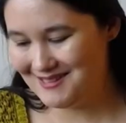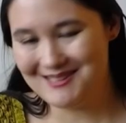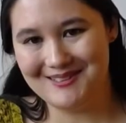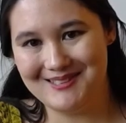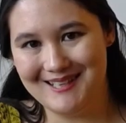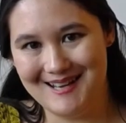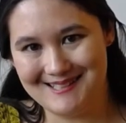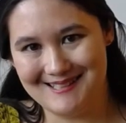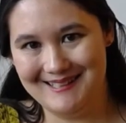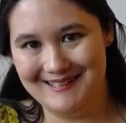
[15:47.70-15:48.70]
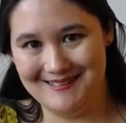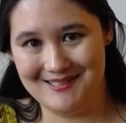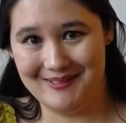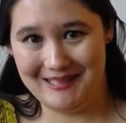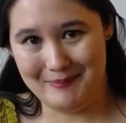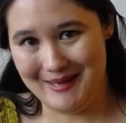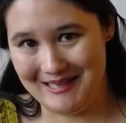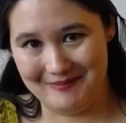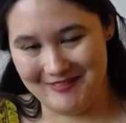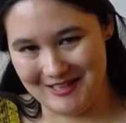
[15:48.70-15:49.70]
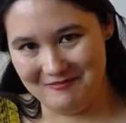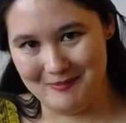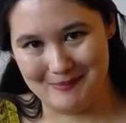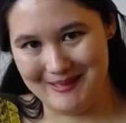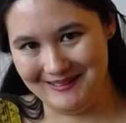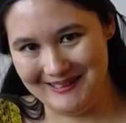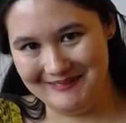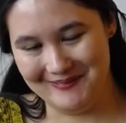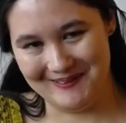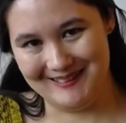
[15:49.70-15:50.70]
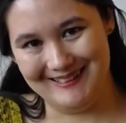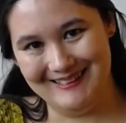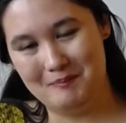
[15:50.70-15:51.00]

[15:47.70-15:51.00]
So Jane Austen here is really making fun of Miss Bingley for